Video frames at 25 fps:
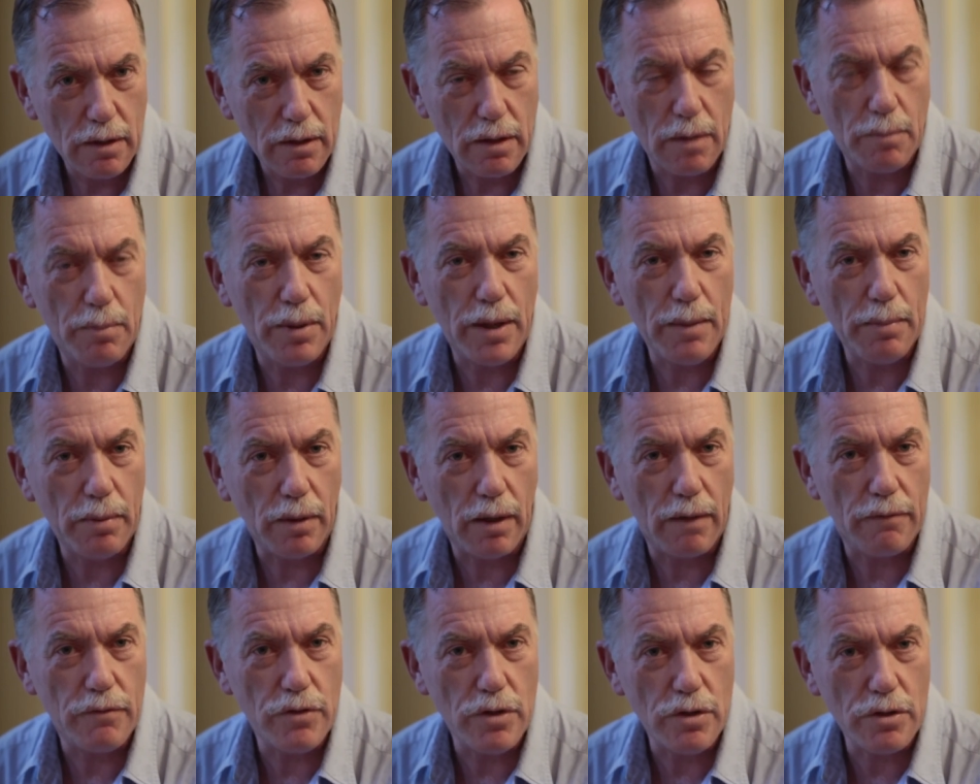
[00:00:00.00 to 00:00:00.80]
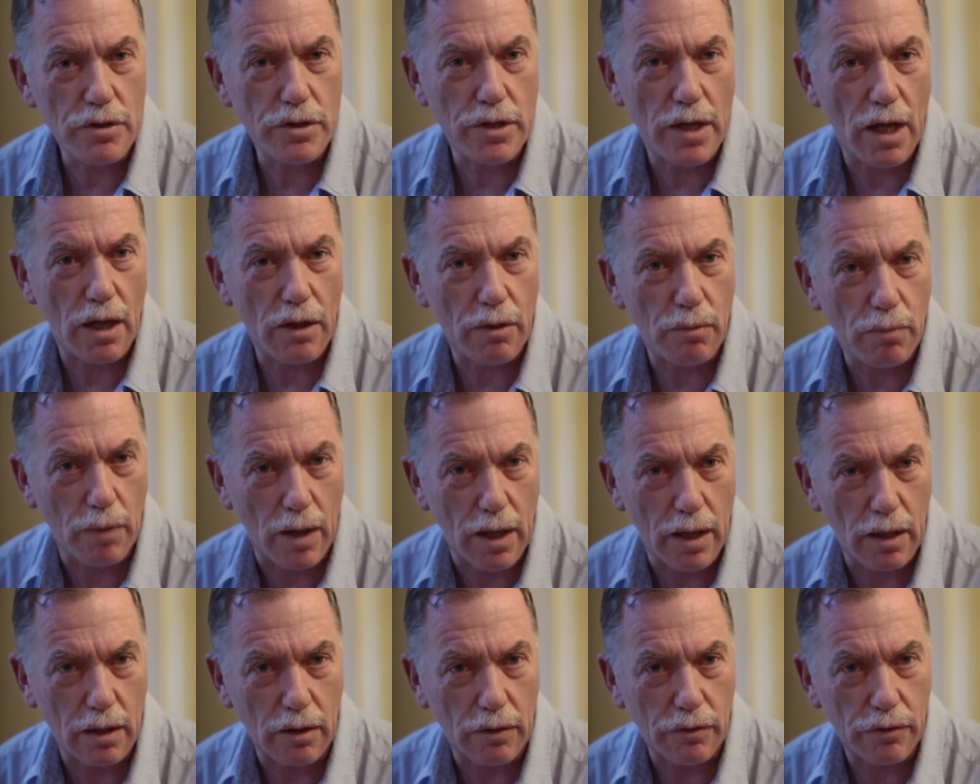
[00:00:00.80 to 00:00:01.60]
the people of New South
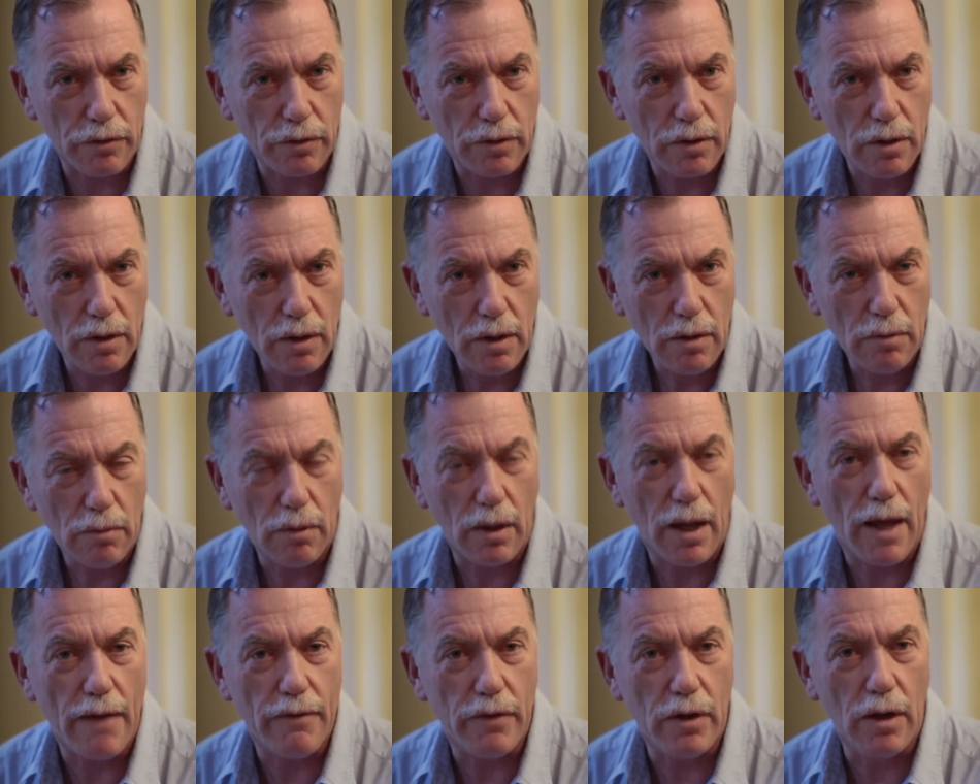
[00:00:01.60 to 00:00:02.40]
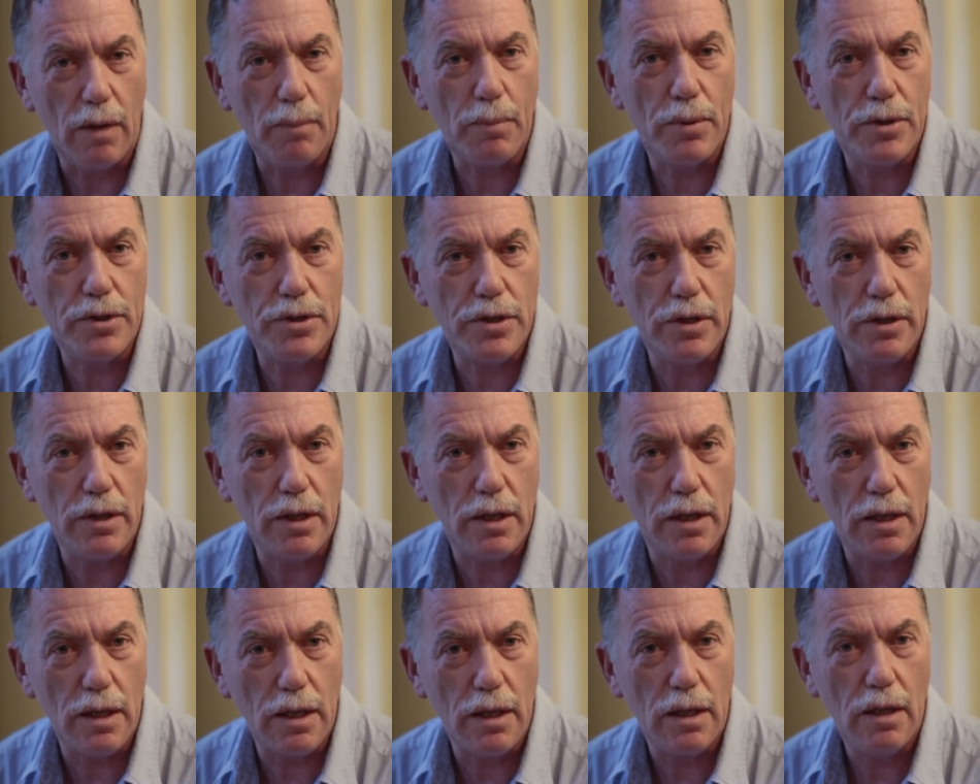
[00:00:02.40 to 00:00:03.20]
Wales will have an
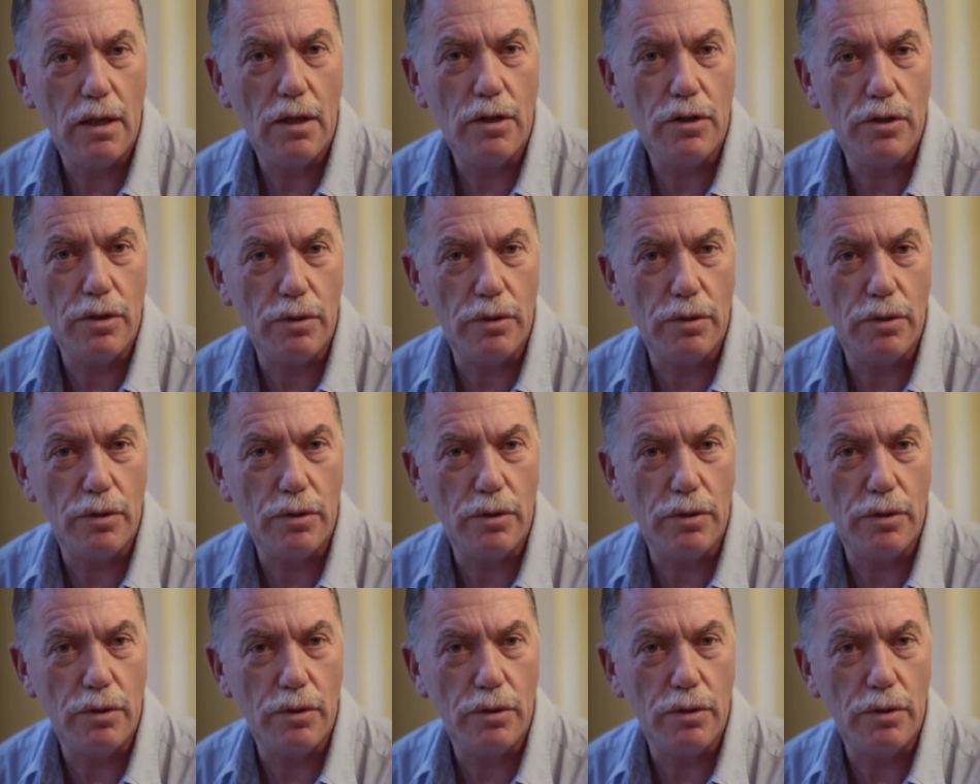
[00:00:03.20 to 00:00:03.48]
opportunity